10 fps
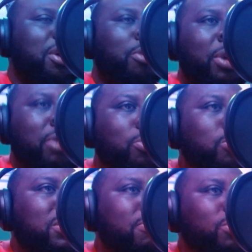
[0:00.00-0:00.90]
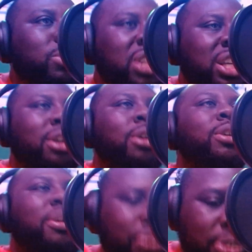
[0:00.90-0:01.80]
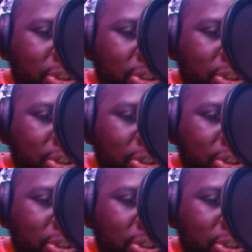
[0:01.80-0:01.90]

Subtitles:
when roots music was